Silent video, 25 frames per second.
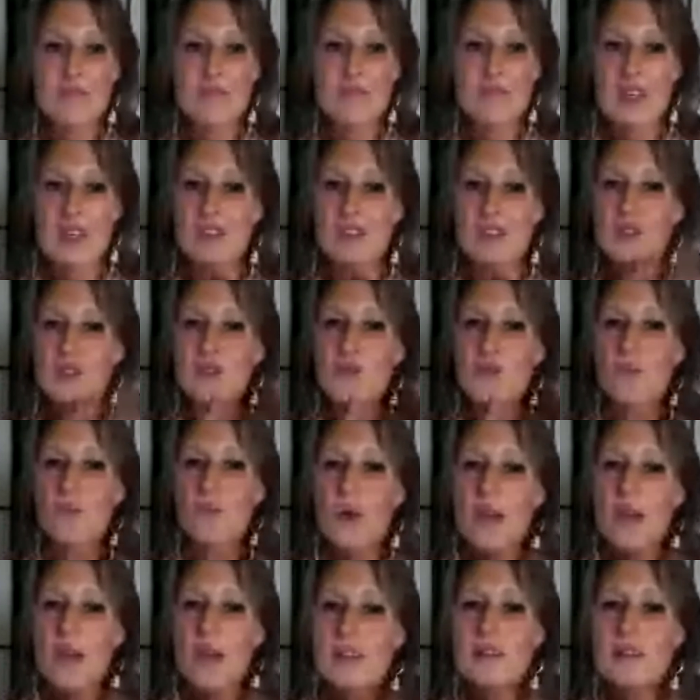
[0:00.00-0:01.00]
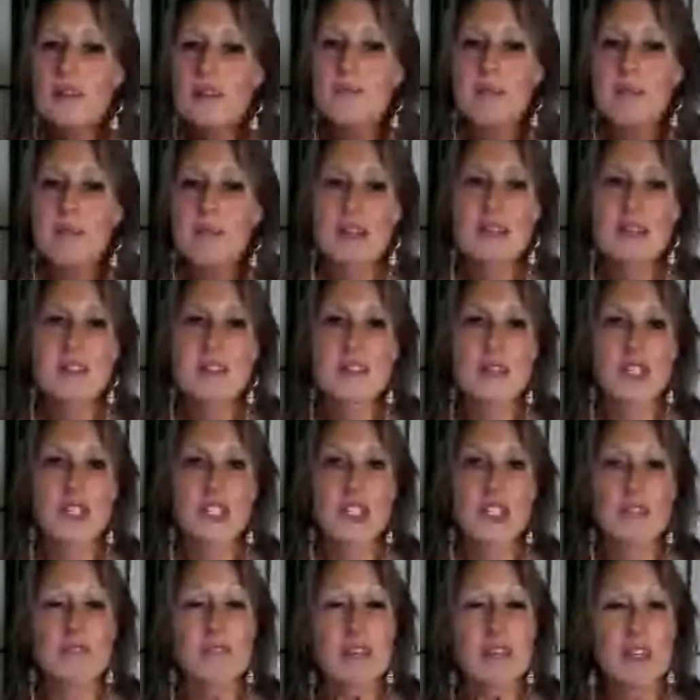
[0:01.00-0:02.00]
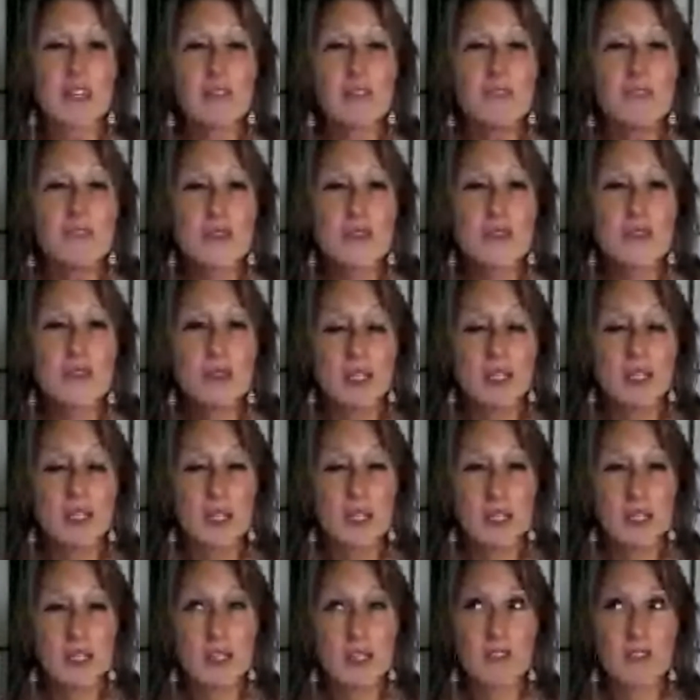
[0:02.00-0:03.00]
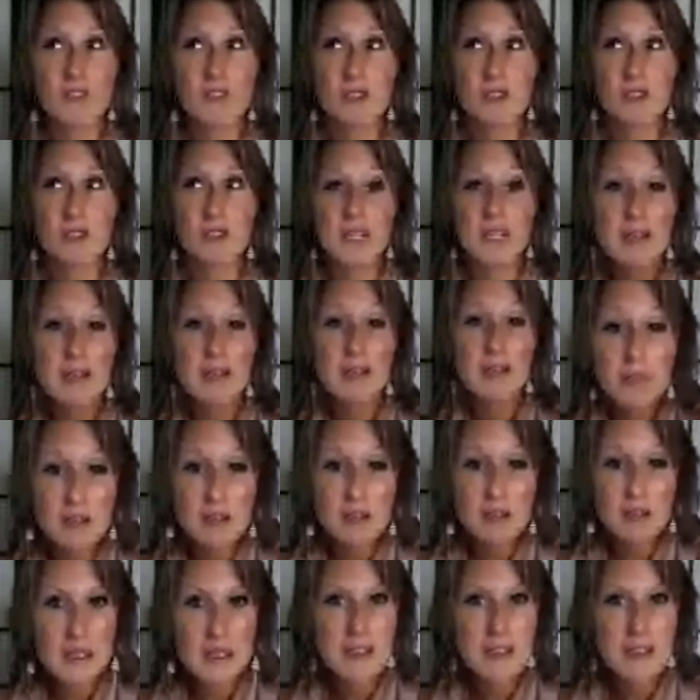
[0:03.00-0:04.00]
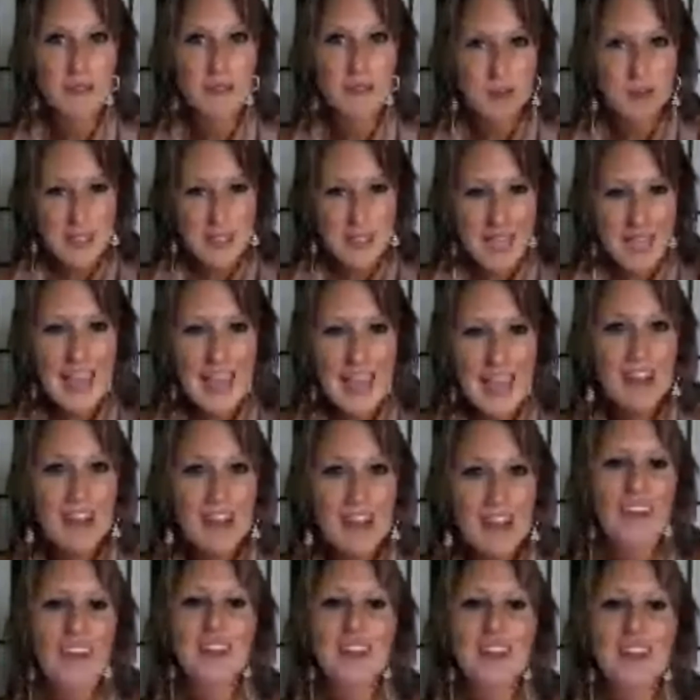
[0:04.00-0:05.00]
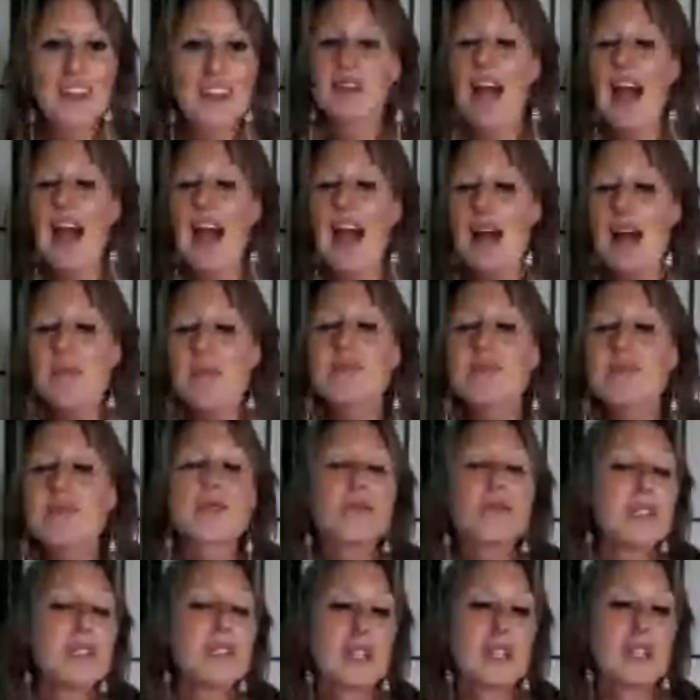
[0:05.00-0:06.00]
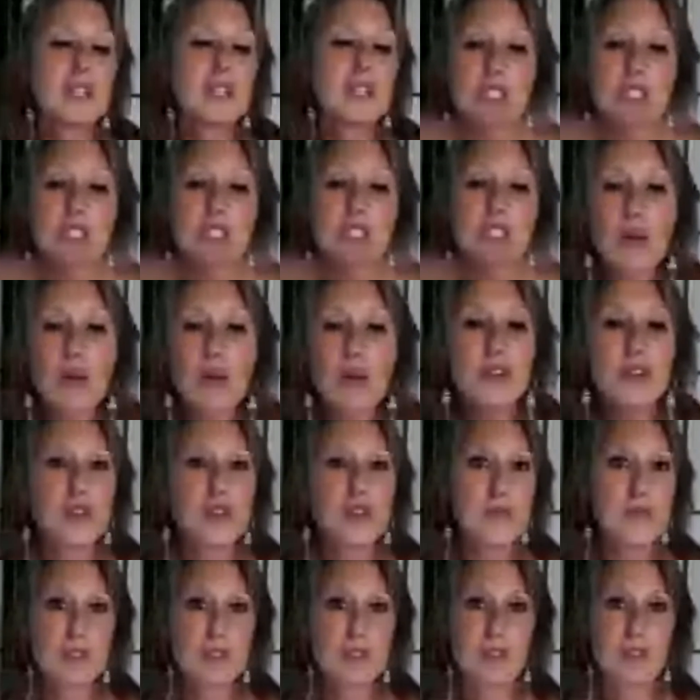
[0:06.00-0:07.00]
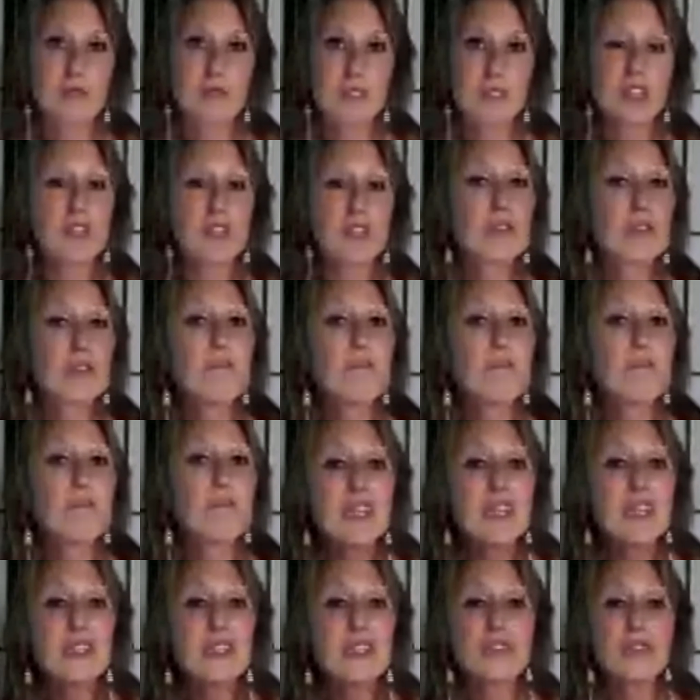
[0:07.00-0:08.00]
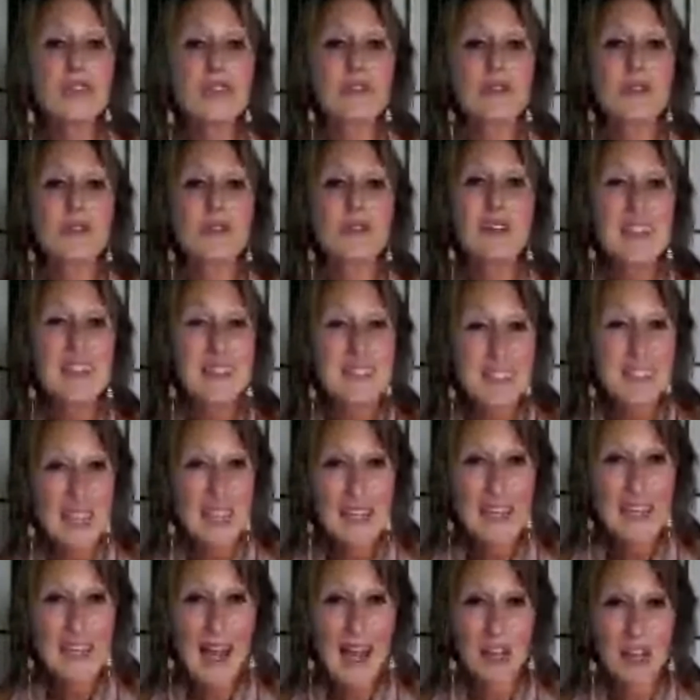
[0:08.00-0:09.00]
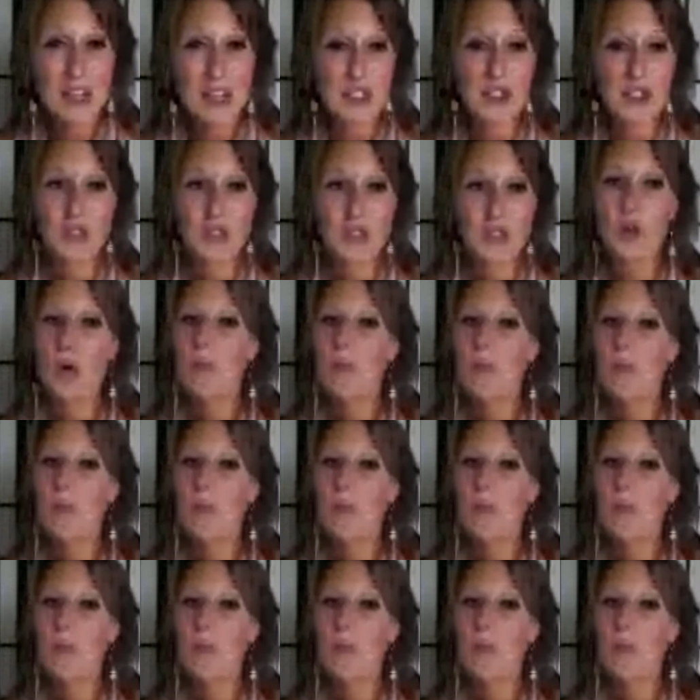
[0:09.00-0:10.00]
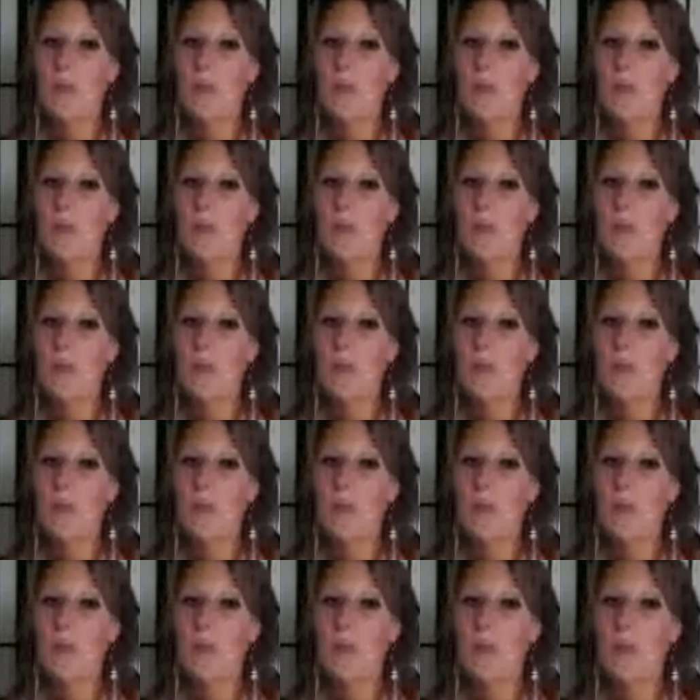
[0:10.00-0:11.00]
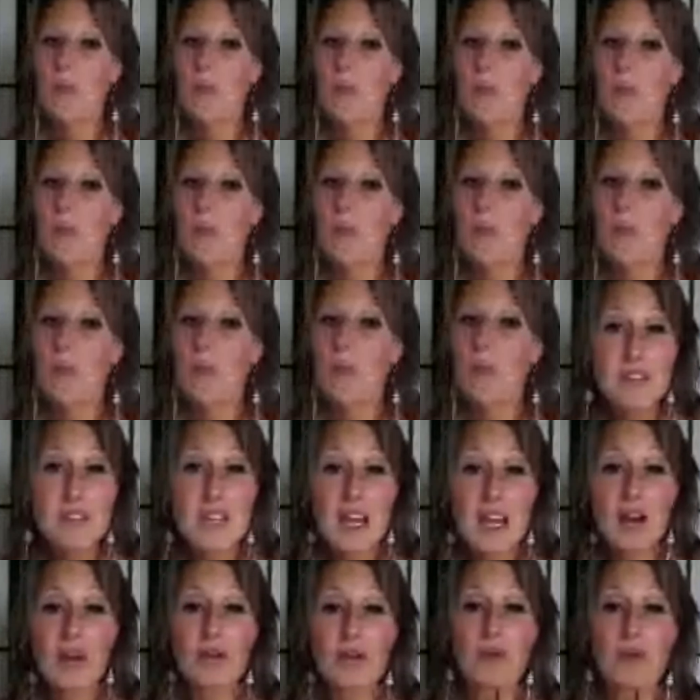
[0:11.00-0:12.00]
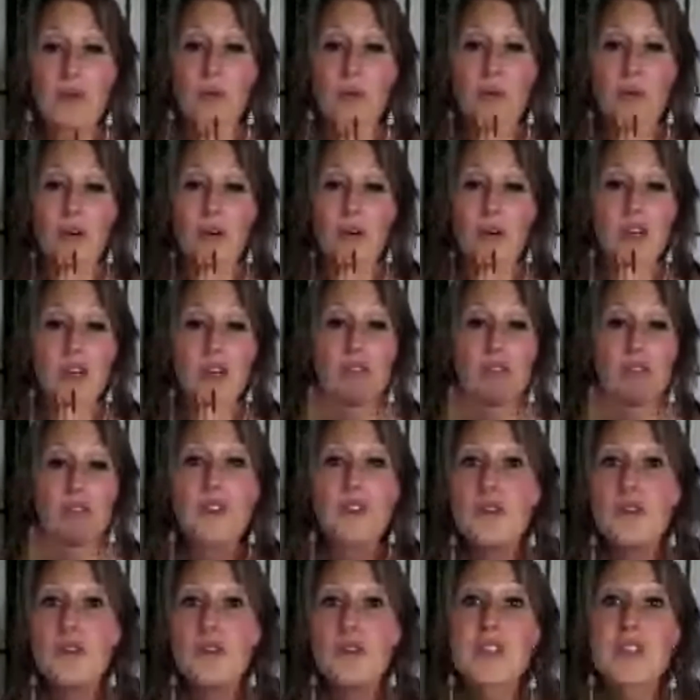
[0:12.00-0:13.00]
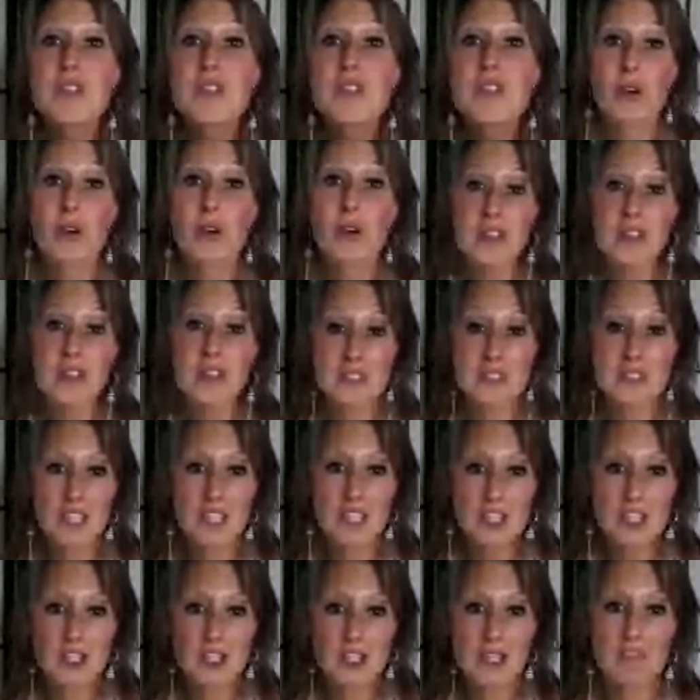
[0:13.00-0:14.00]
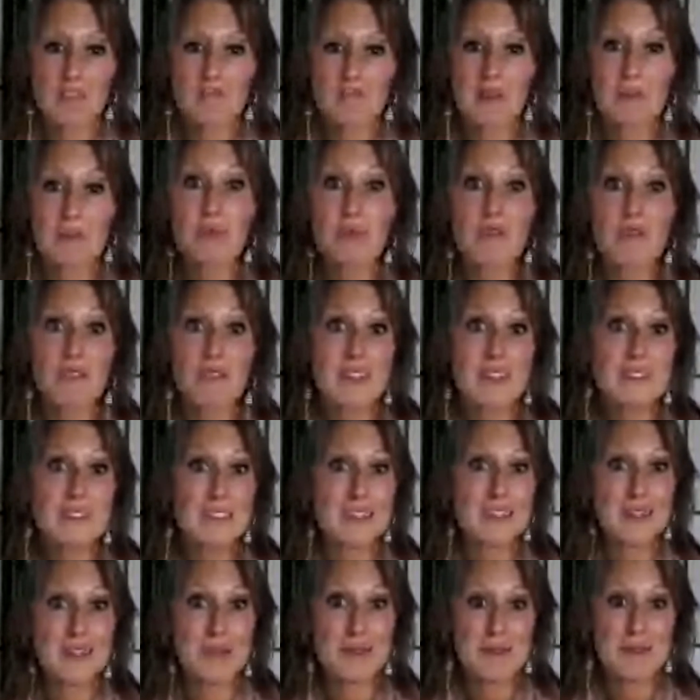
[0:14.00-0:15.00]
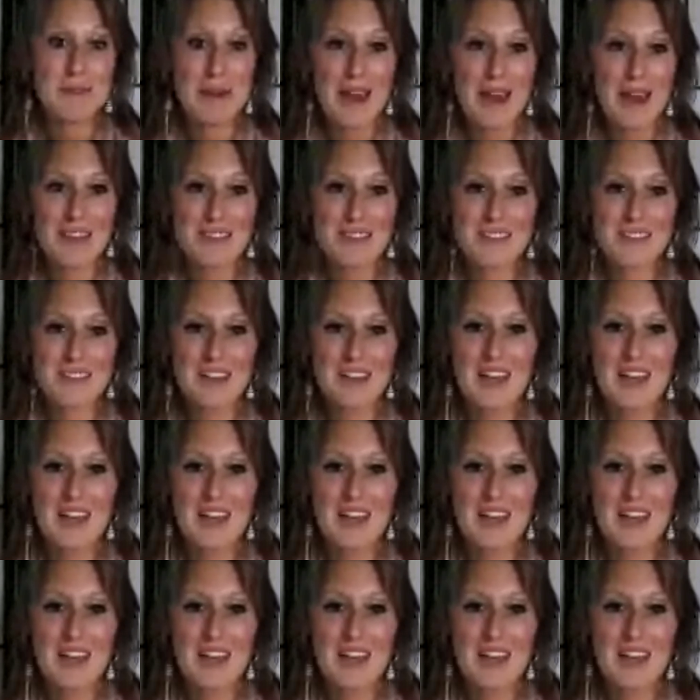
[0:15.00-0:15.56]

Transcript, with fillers: And this one little mindset shift that if you if you implement, if you take on, it will absolutely explode your results and your ability to take action no matter how much fear or self-doubt or confusion and procrastination have been preventing you in the past